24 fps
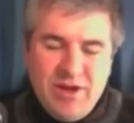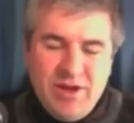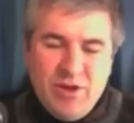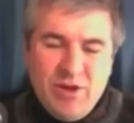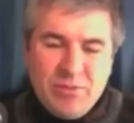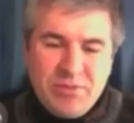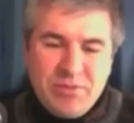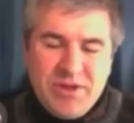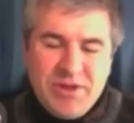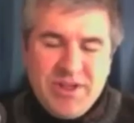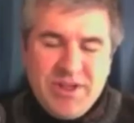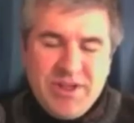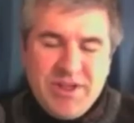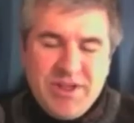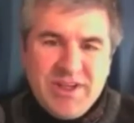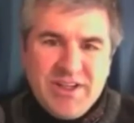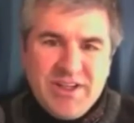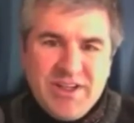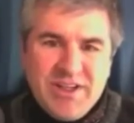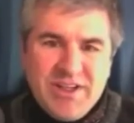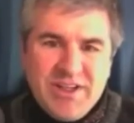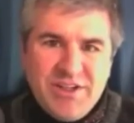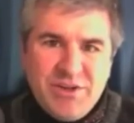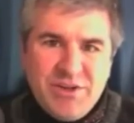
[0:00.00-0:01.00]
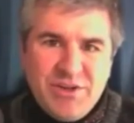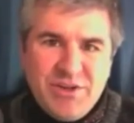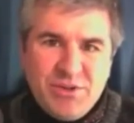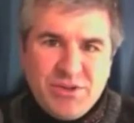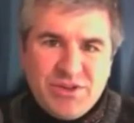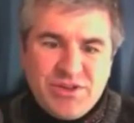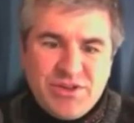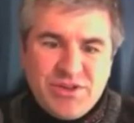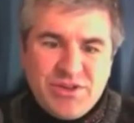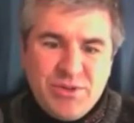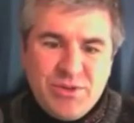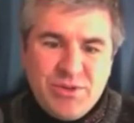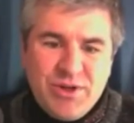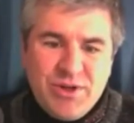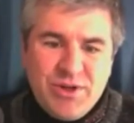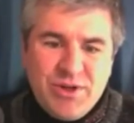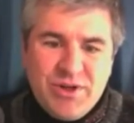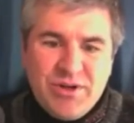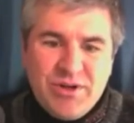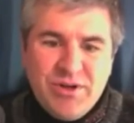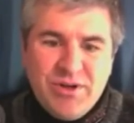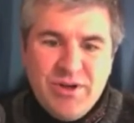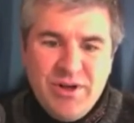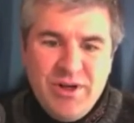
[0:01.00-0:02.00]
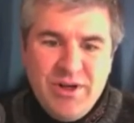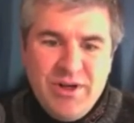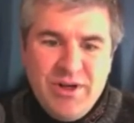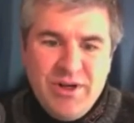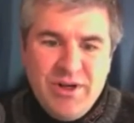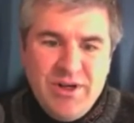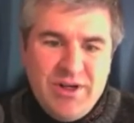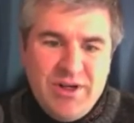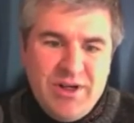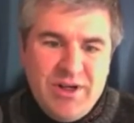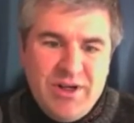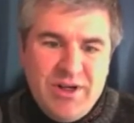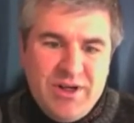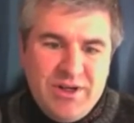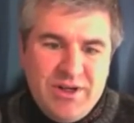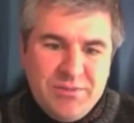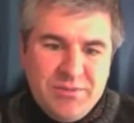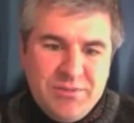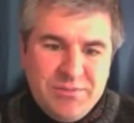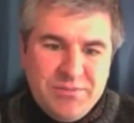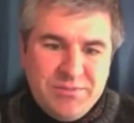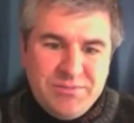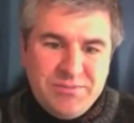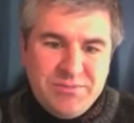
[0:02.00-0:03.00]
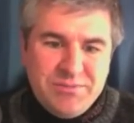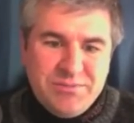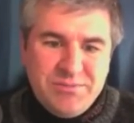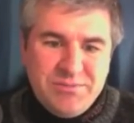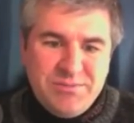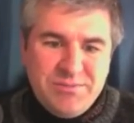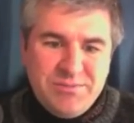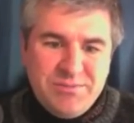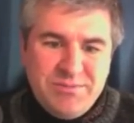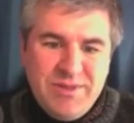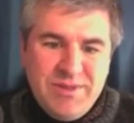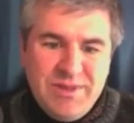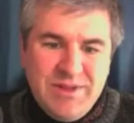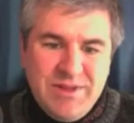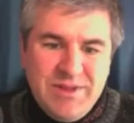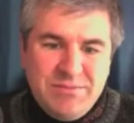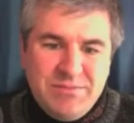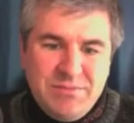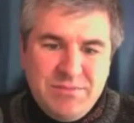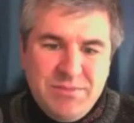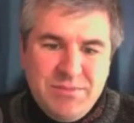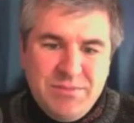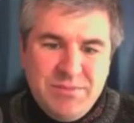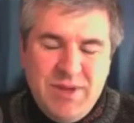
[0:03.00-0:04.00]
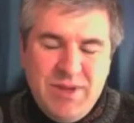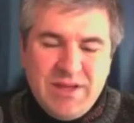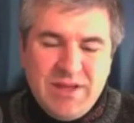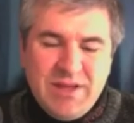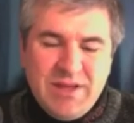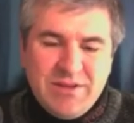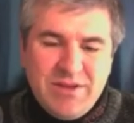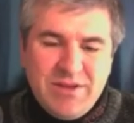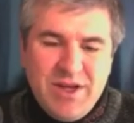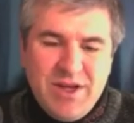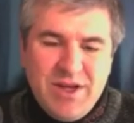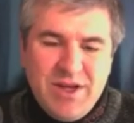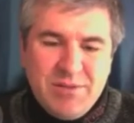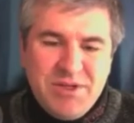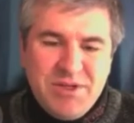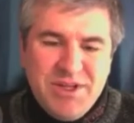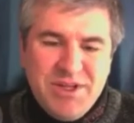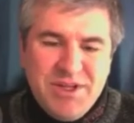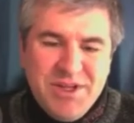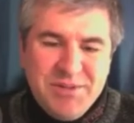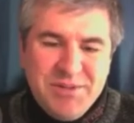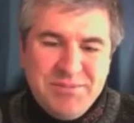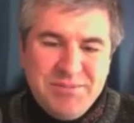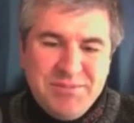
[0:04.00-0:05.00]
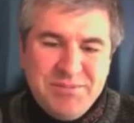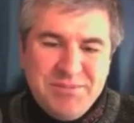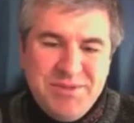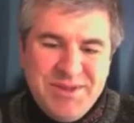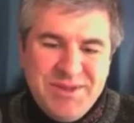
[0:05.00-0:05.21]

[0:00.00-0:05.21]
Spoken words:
hope that he can continue his career at the top team.